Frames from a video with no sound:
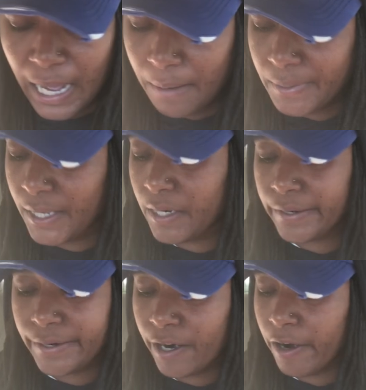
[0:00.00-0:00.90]
I'm
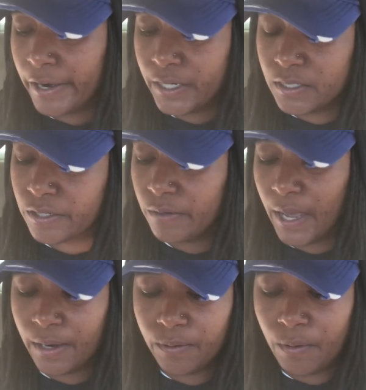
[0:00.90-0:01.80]
getting curry too.
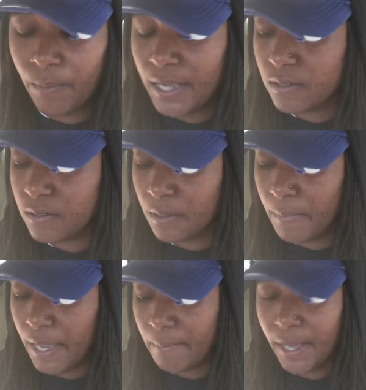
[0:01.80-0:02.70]
I don't know why. So
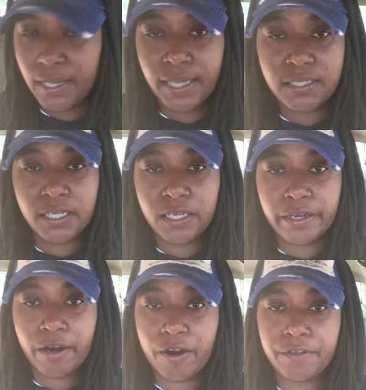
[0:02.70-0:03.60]
somebody might like to eat
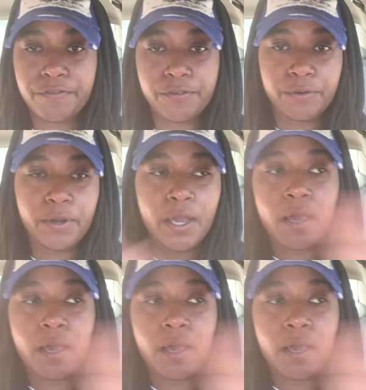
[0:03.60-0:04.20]
curry food.